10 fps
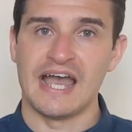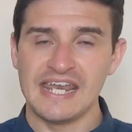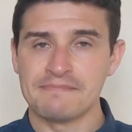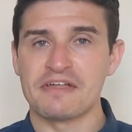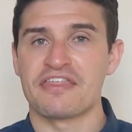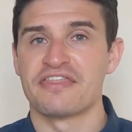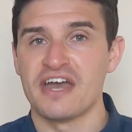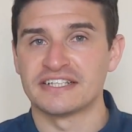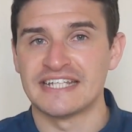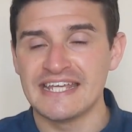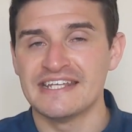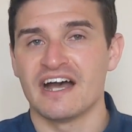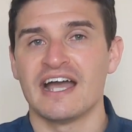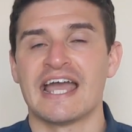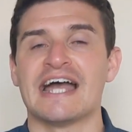At number 13,
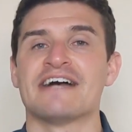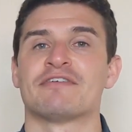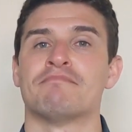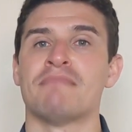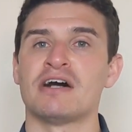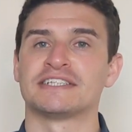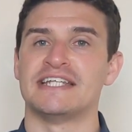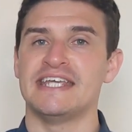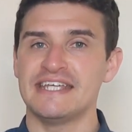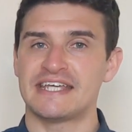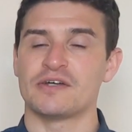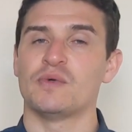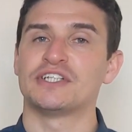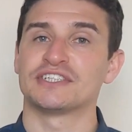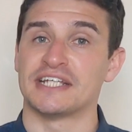I have Martinique,
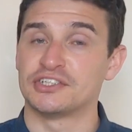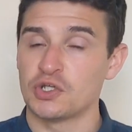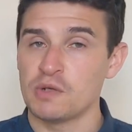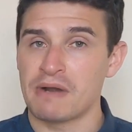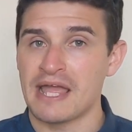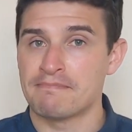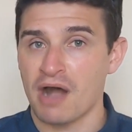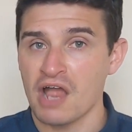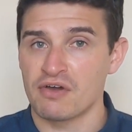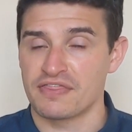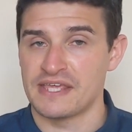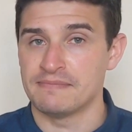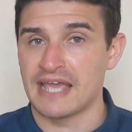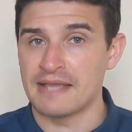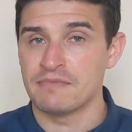which is a 2-player
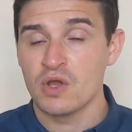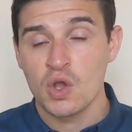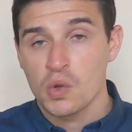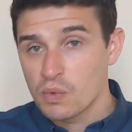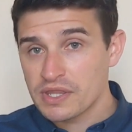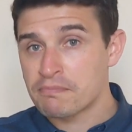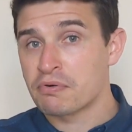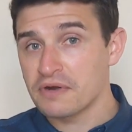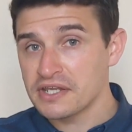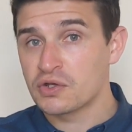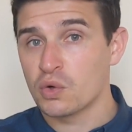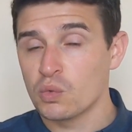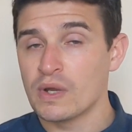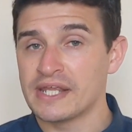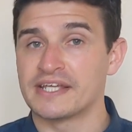pirate-themed game with a pretty
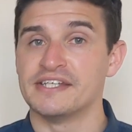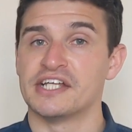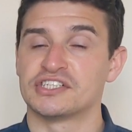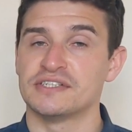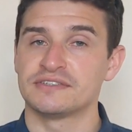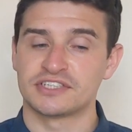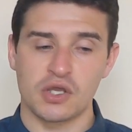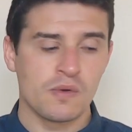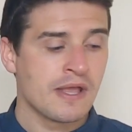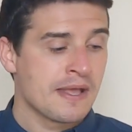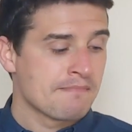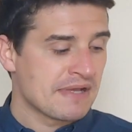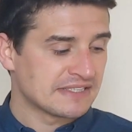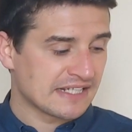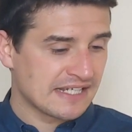cool winning condition. So
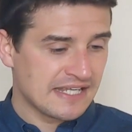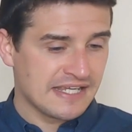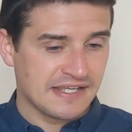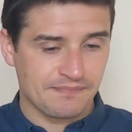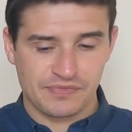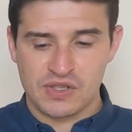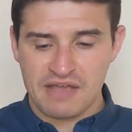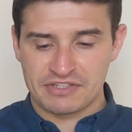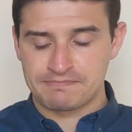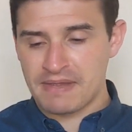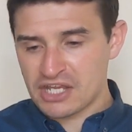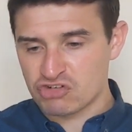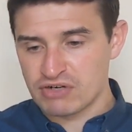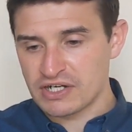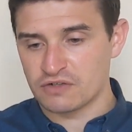basically, you have this big
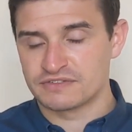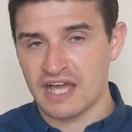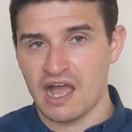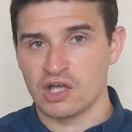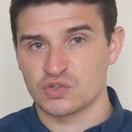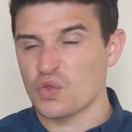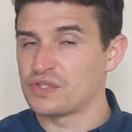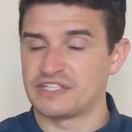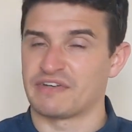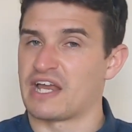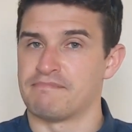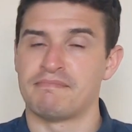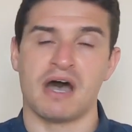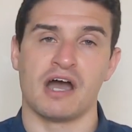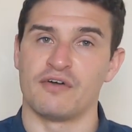grid of tiles with all these different kind
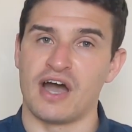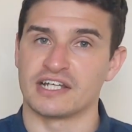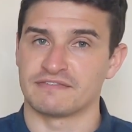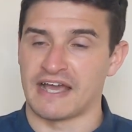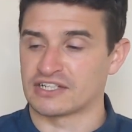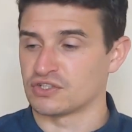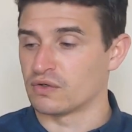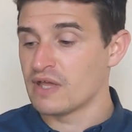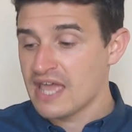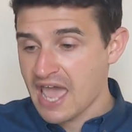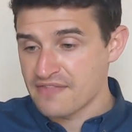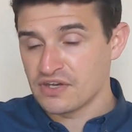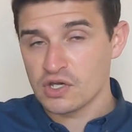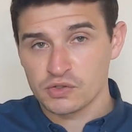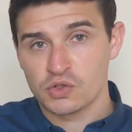of pirate artifacts on, and
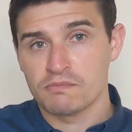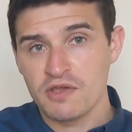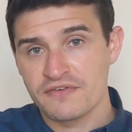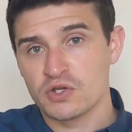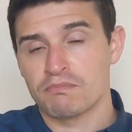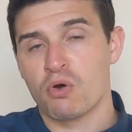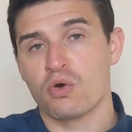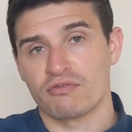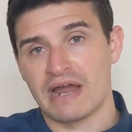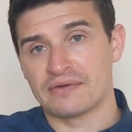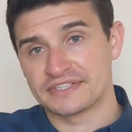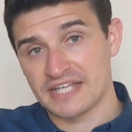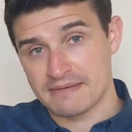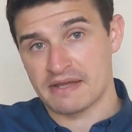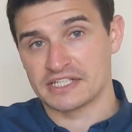then you're moving your pawn around a
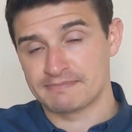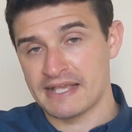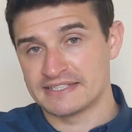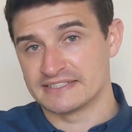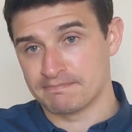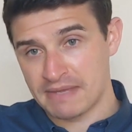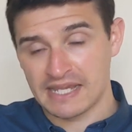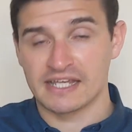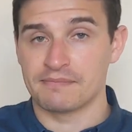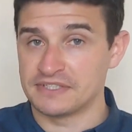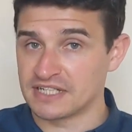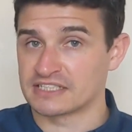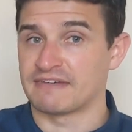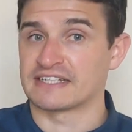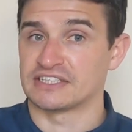certain amount of spaces and picking up these
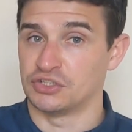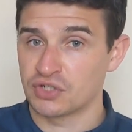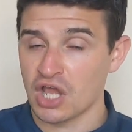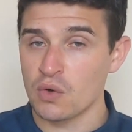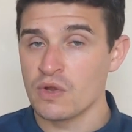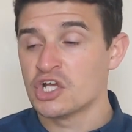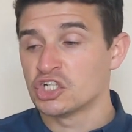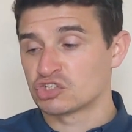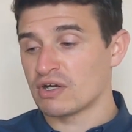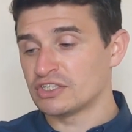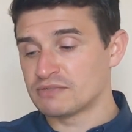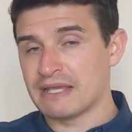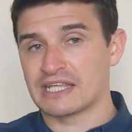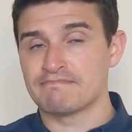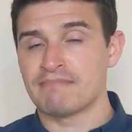artifacts as you go, trying to
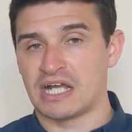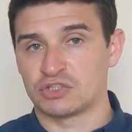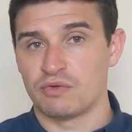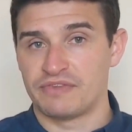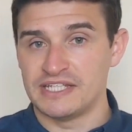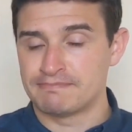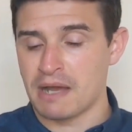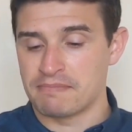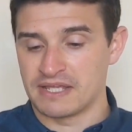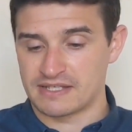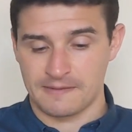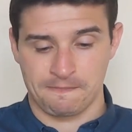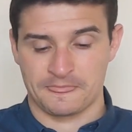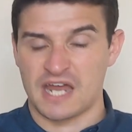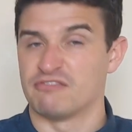make them match with these public
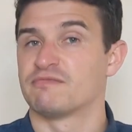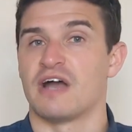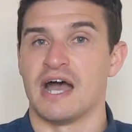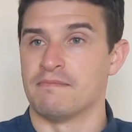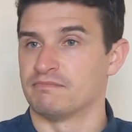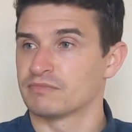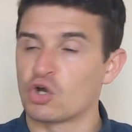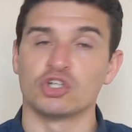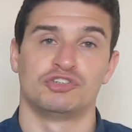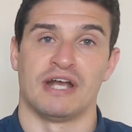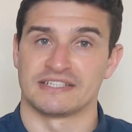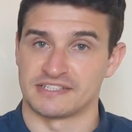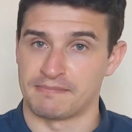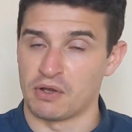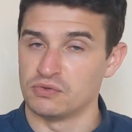kind of contracts,
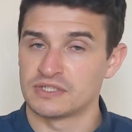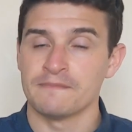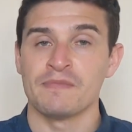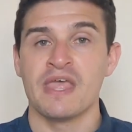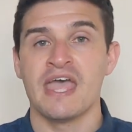I suppose.